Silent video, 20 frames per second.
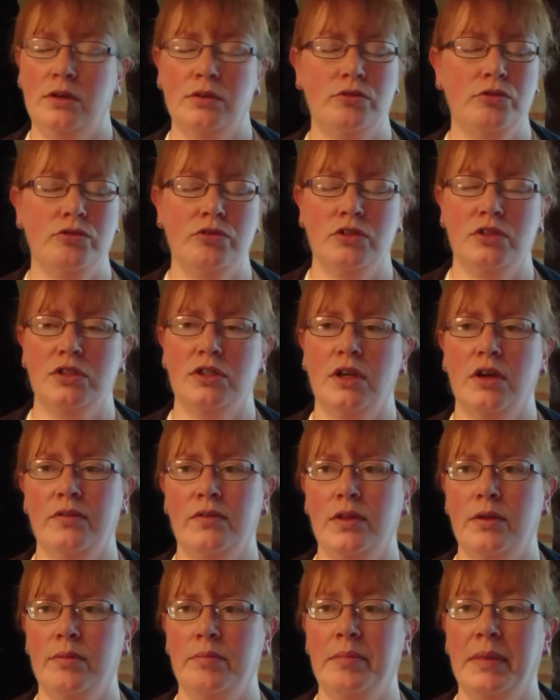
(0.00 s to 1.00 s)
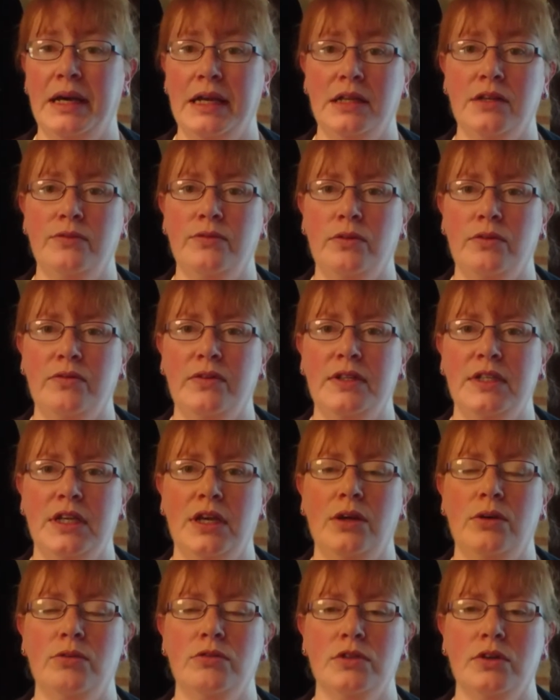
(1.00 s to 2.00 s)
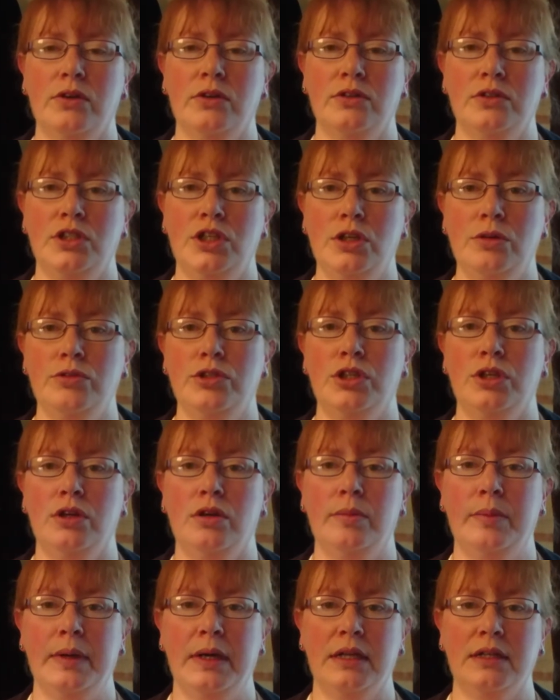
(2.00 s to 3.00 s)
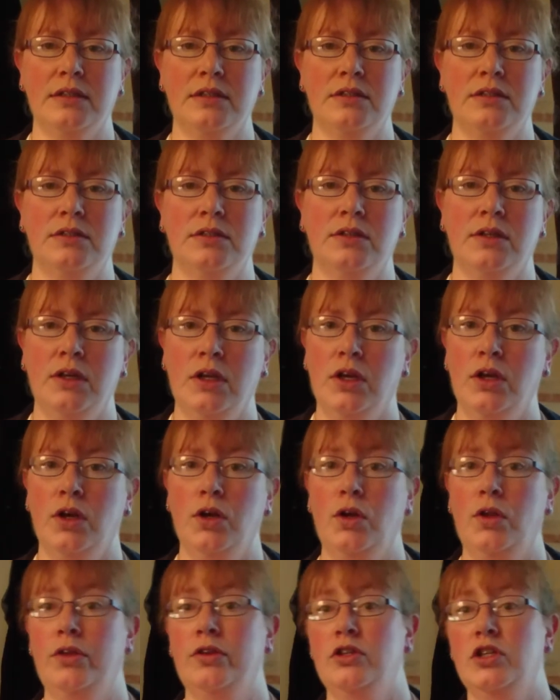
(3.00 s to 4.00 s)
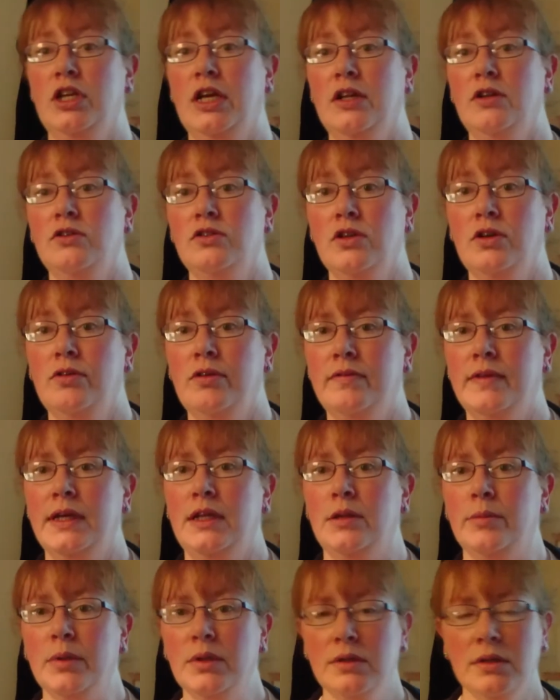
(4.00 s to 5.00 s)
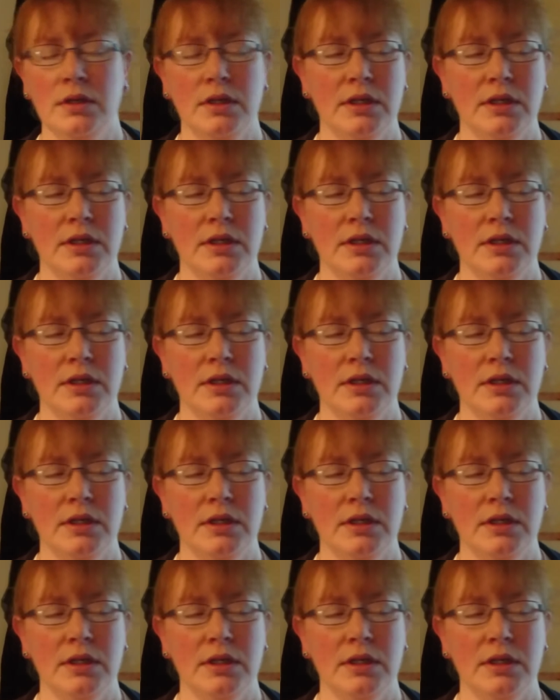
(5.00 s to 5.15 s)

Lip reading: hundreds of the mindful videos on YouTube, and other channels are available,